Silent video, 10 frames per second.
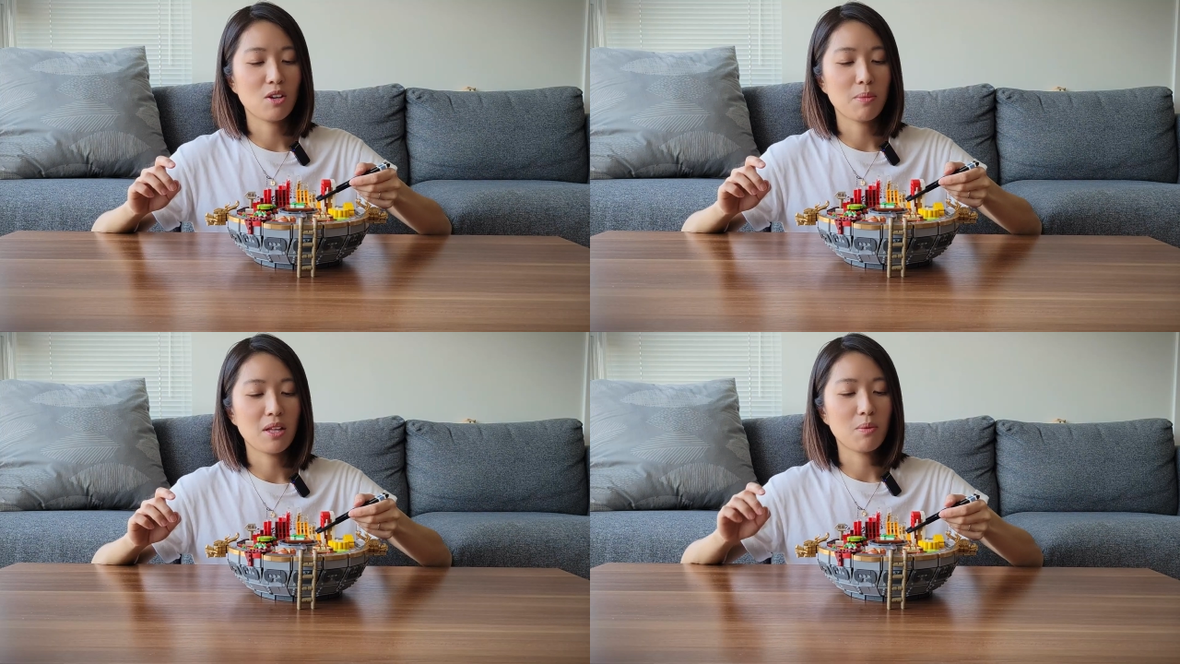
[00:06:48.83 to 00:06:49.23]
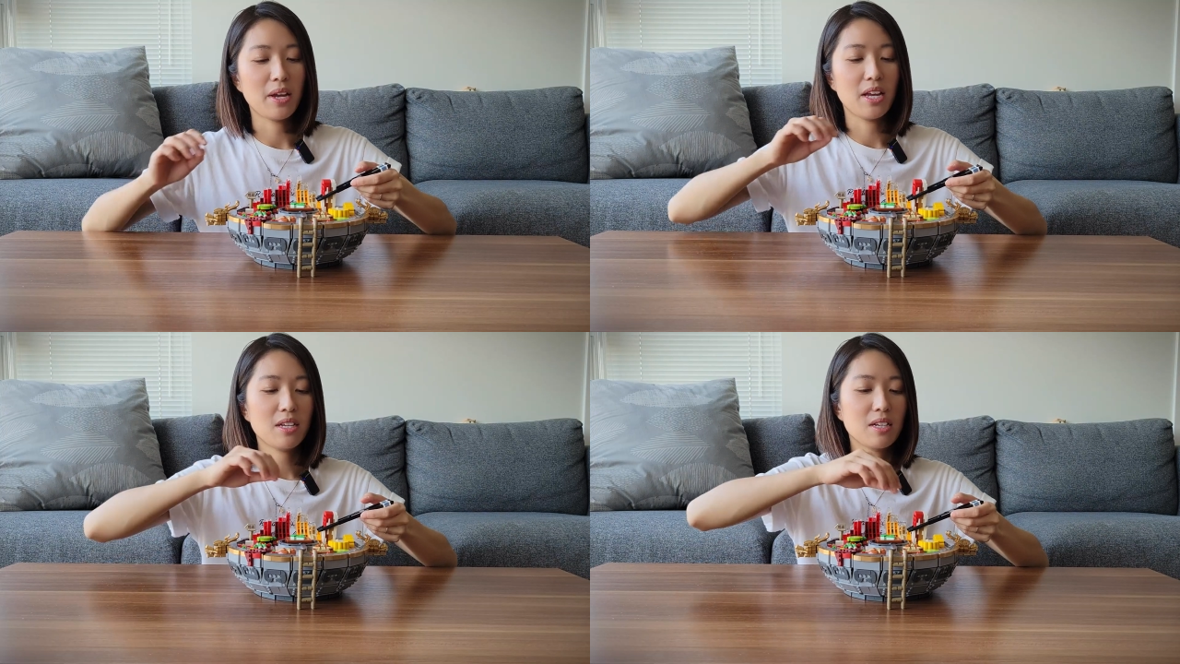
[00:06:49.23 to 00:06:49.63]
here, by the
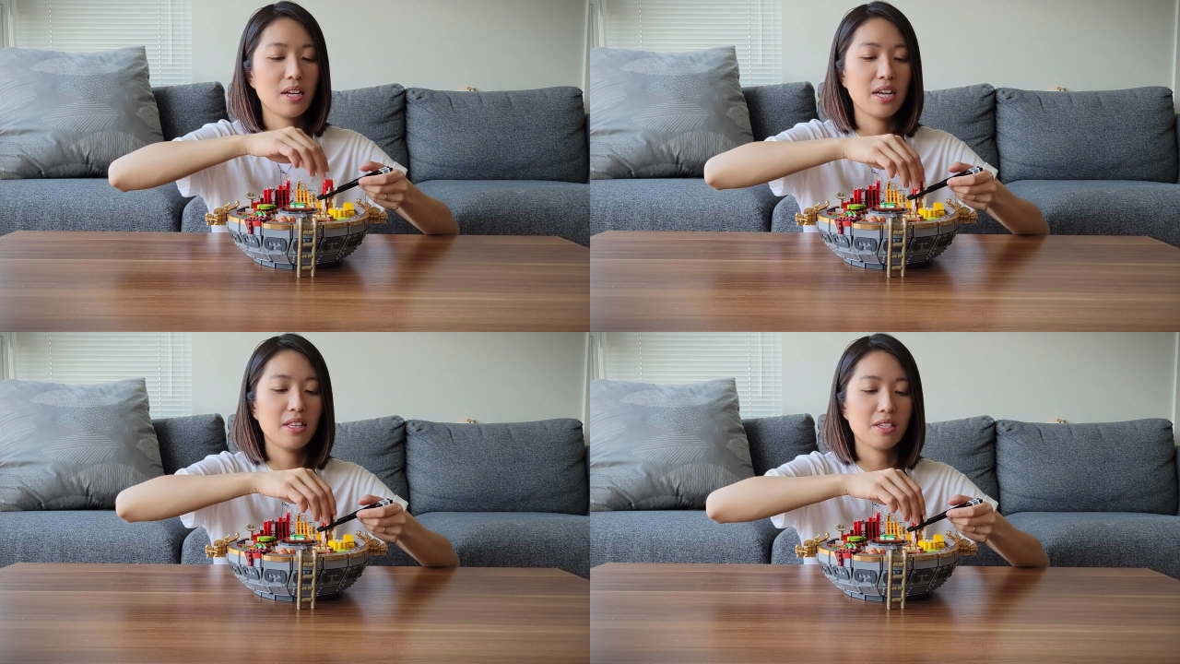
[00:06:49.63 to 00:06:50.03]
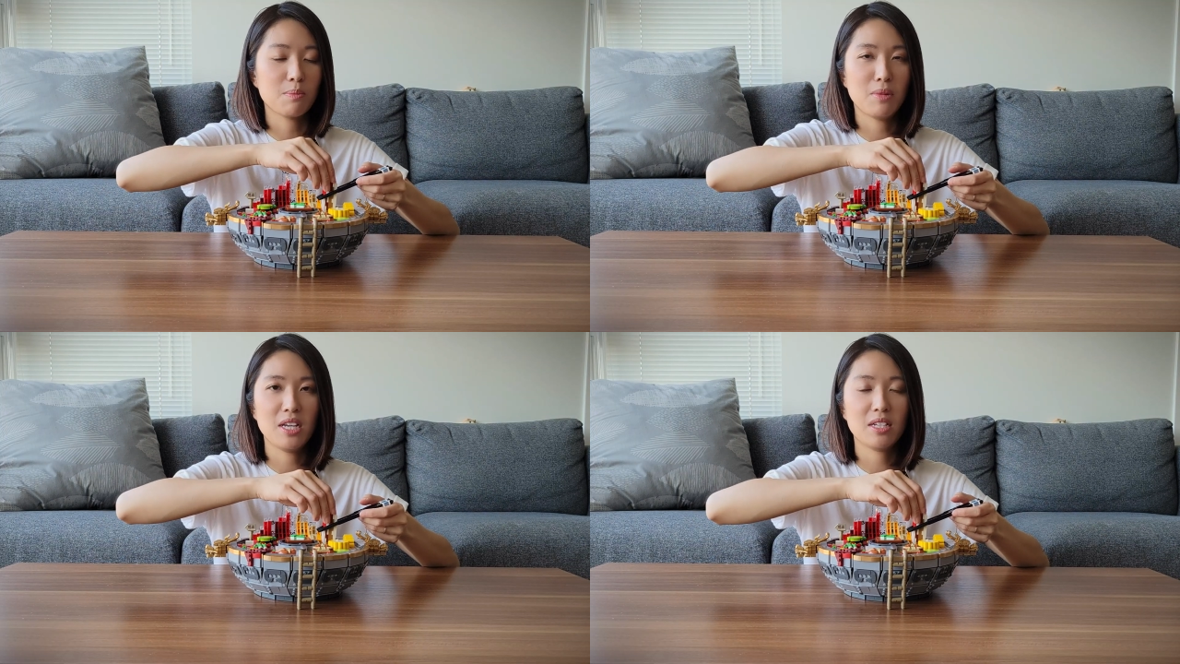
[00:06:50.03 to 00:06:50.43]
way, and
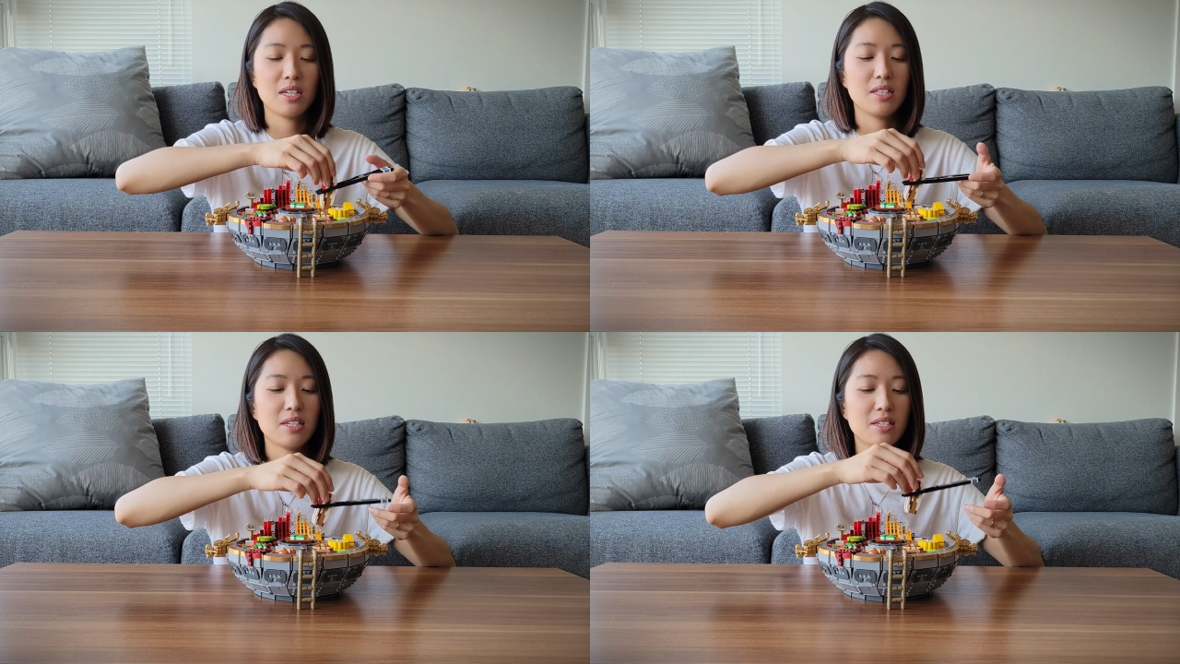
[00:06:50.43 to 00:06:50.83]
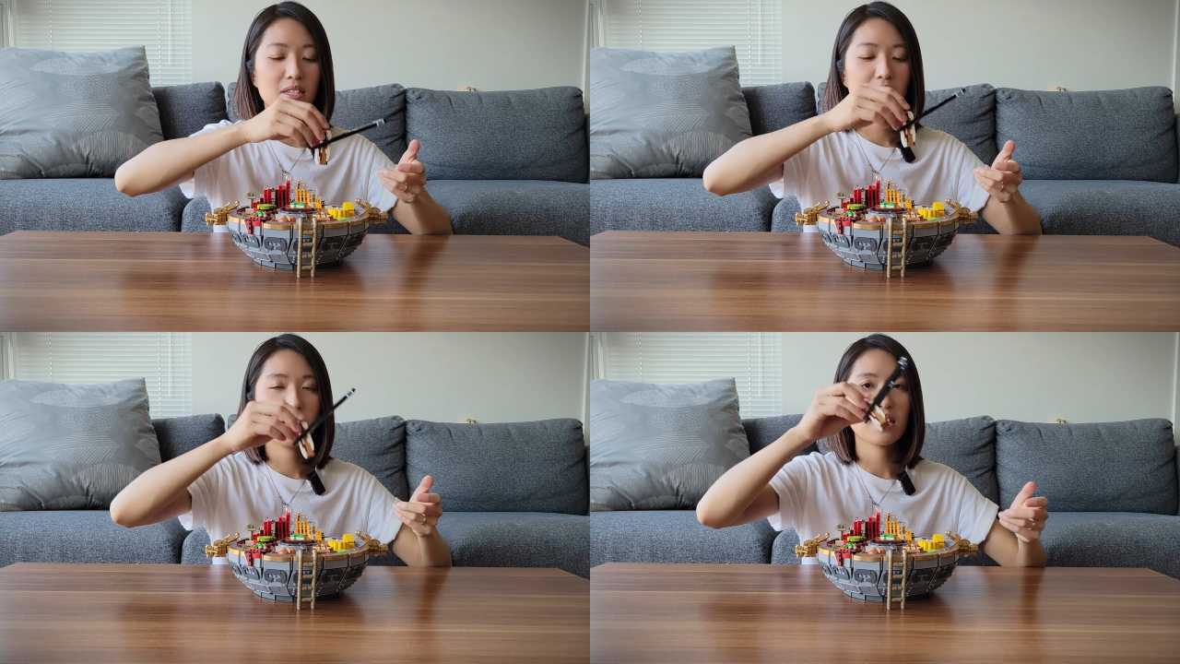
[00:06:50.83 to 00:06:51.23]
this meat,
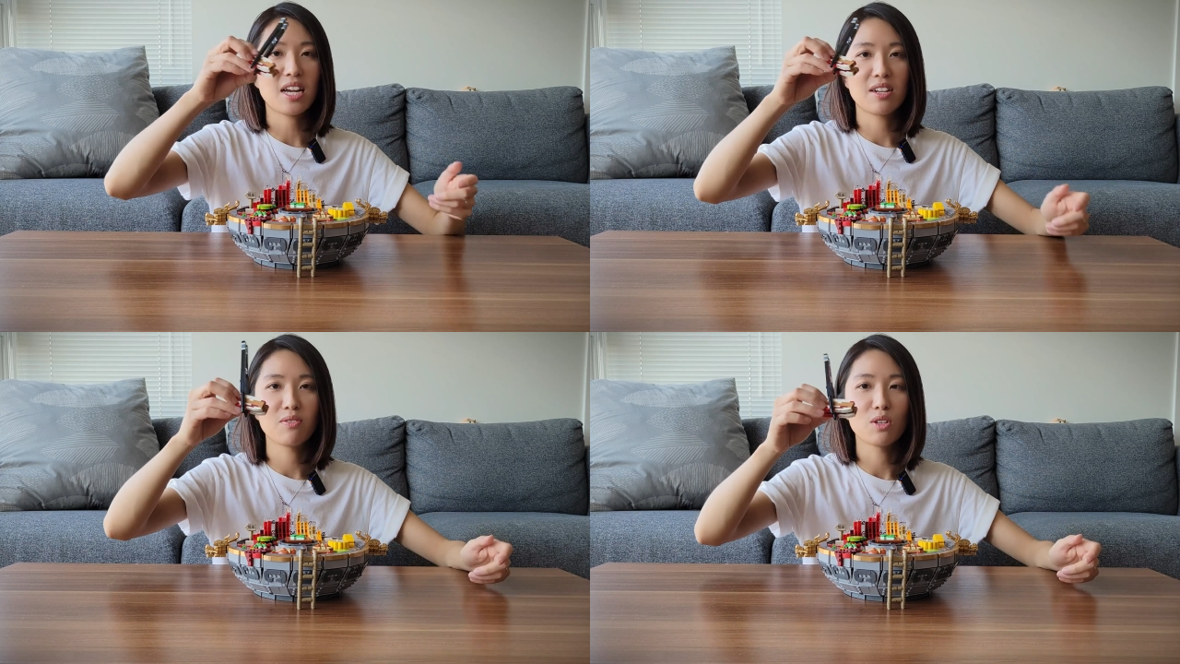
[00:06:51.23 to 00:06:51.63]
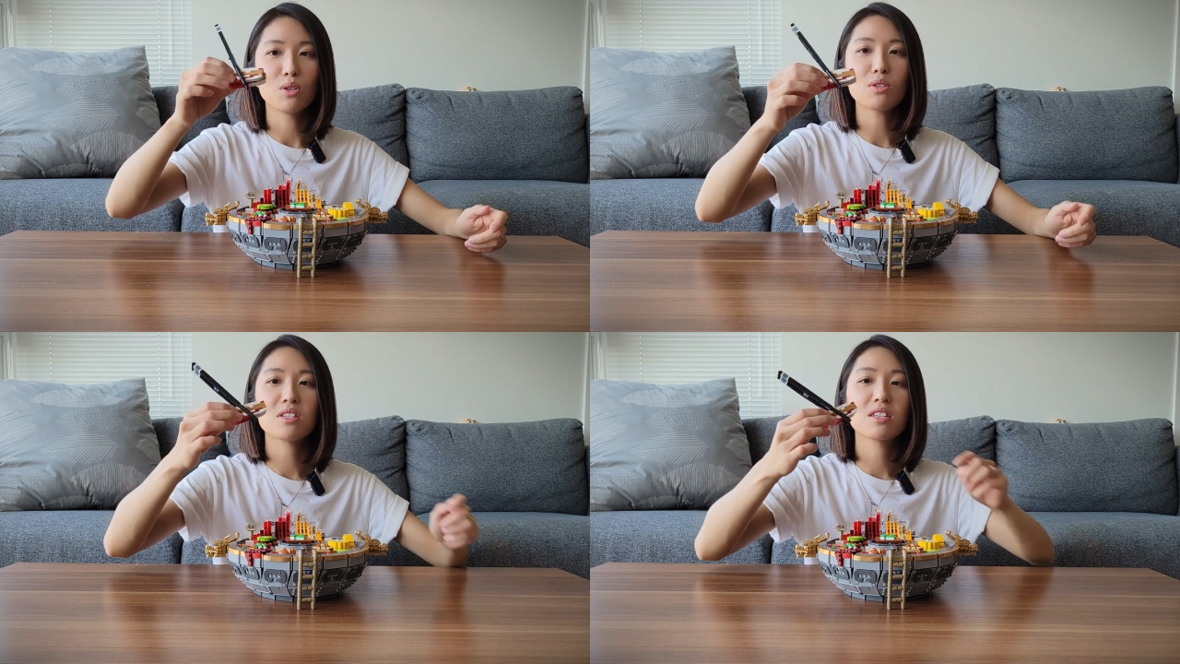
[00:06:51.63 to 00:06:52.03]
this is kind of
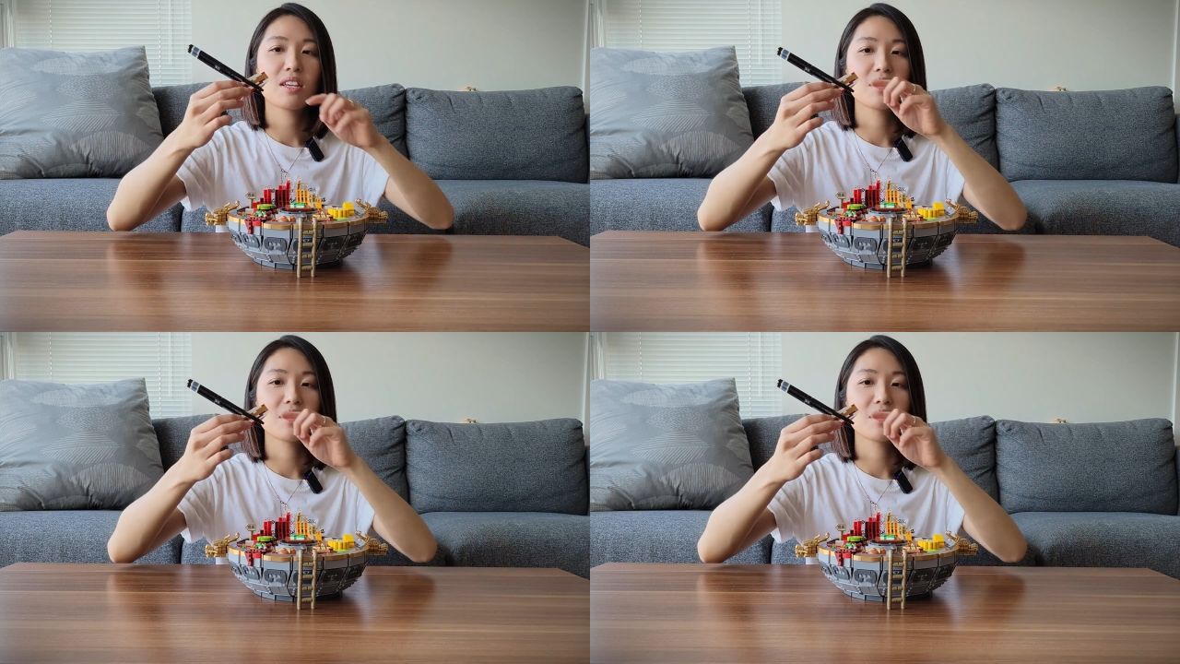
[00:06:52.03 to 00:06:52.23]
loose.